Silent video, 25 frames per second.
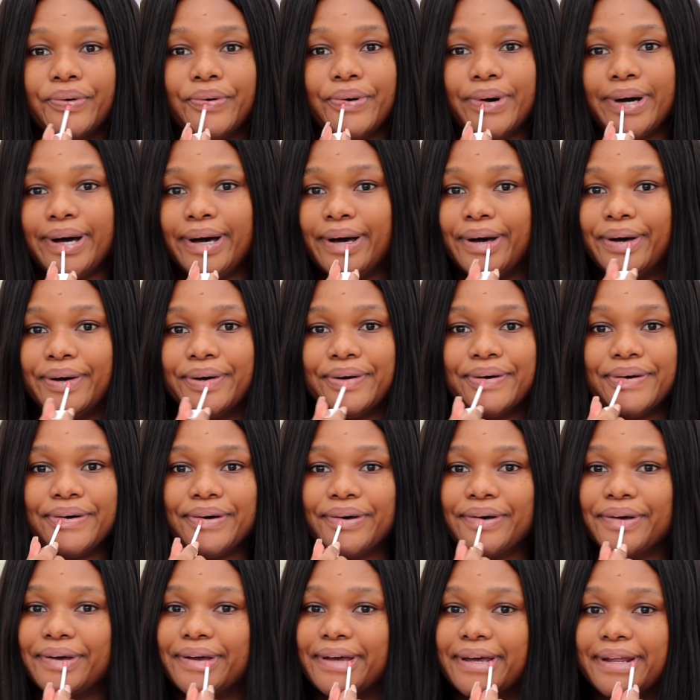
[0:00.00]
Wow,
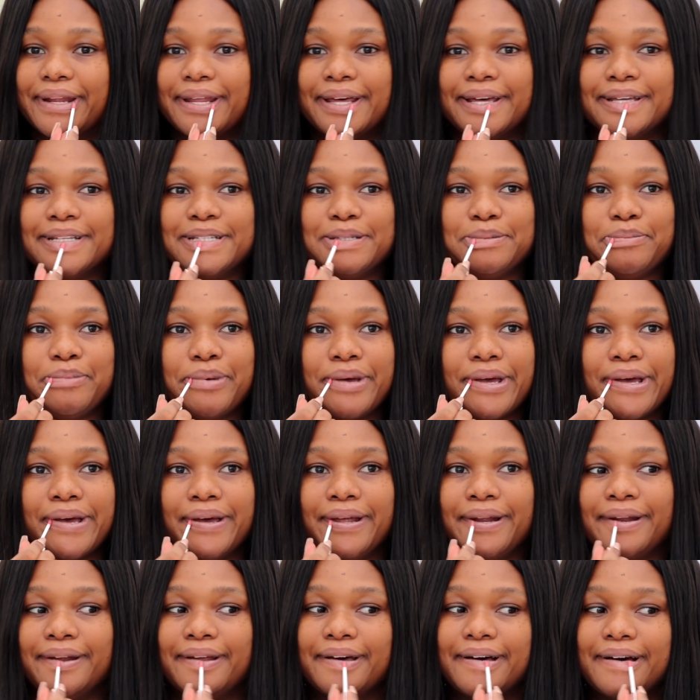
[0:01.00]
it has
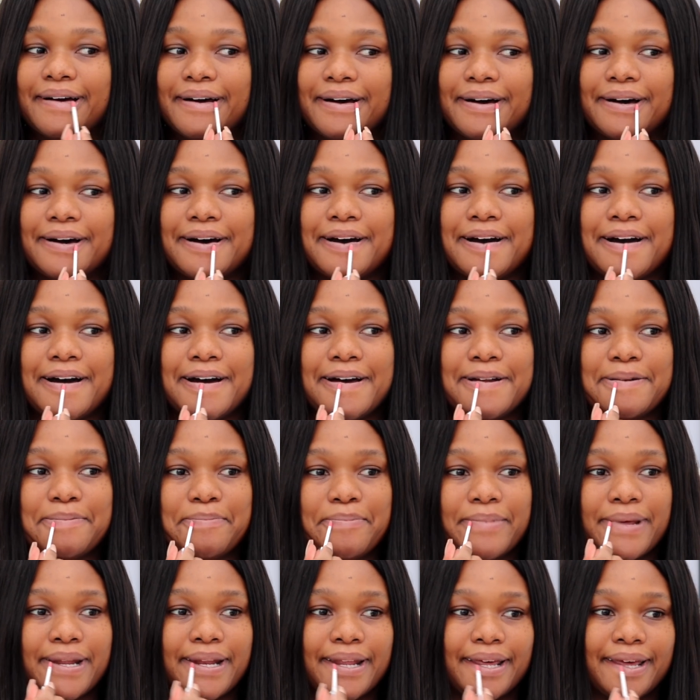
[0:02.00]
been a hot
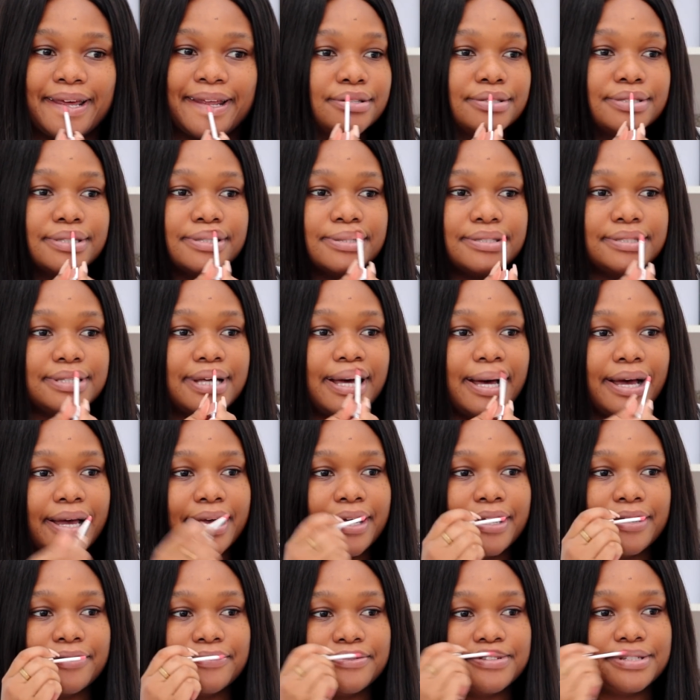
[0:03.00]
minute since I
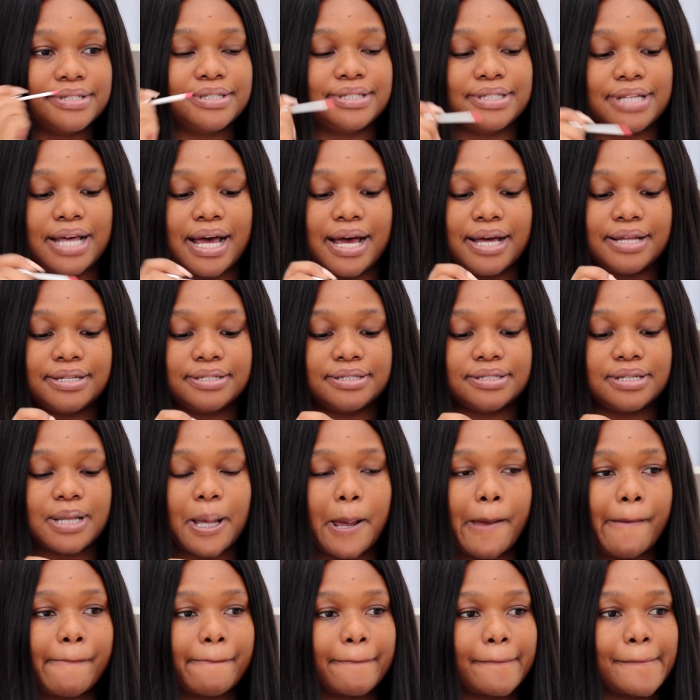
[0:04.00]
have sat
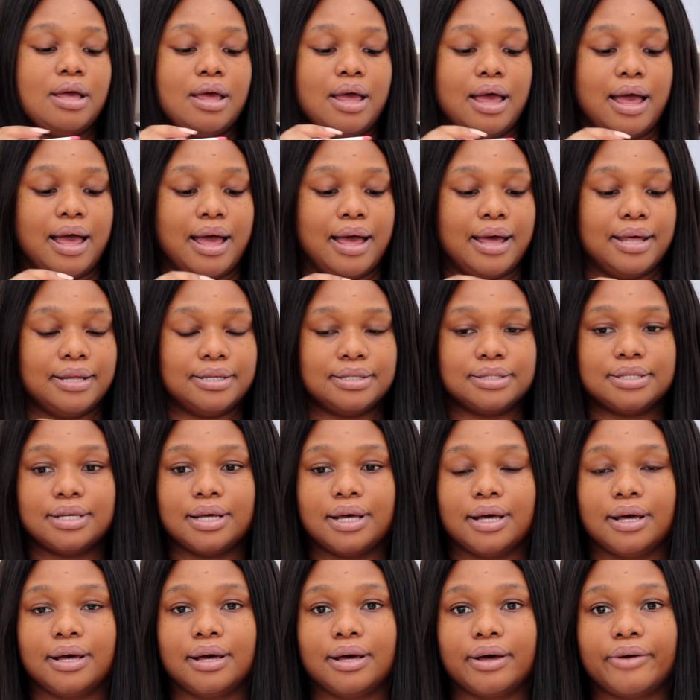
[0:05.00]
and
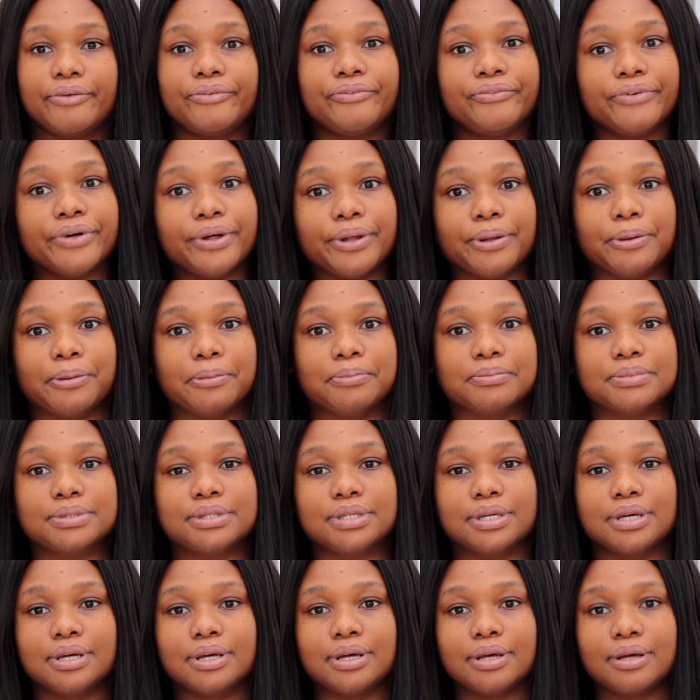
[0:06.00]
filmed
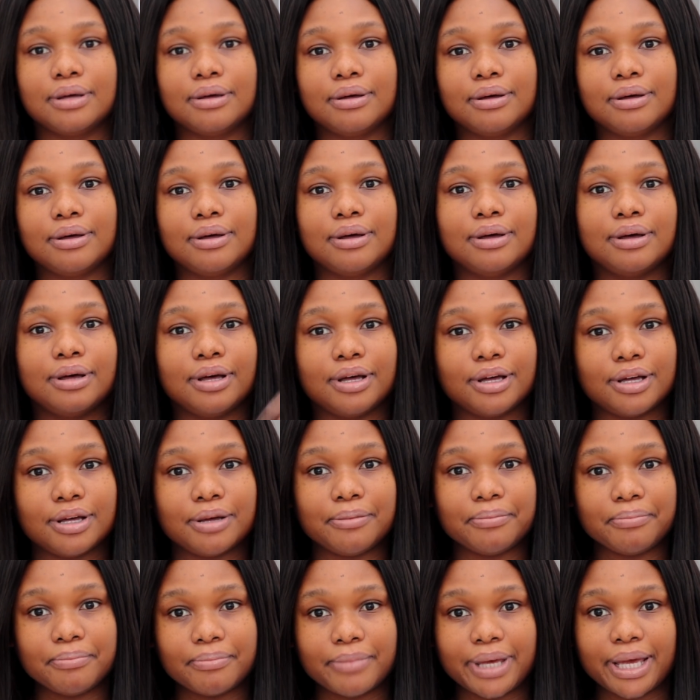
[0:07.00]
a
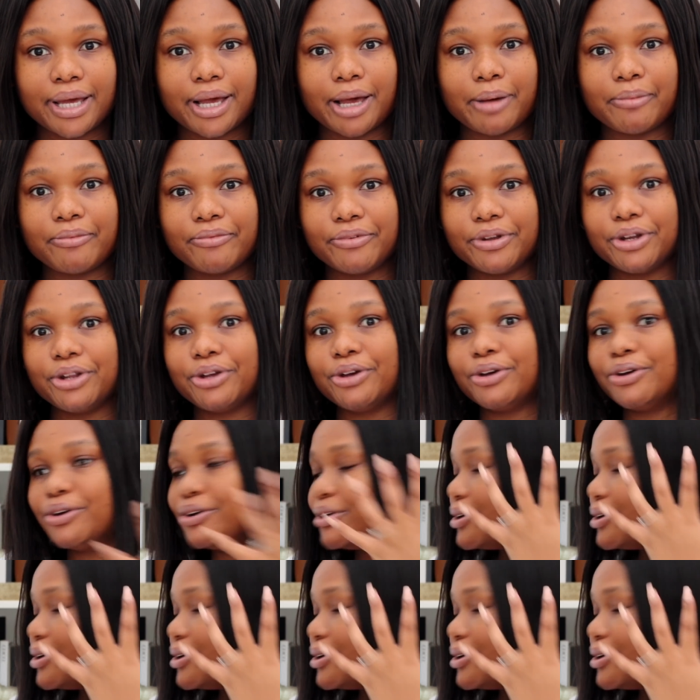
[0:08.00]
makeup video.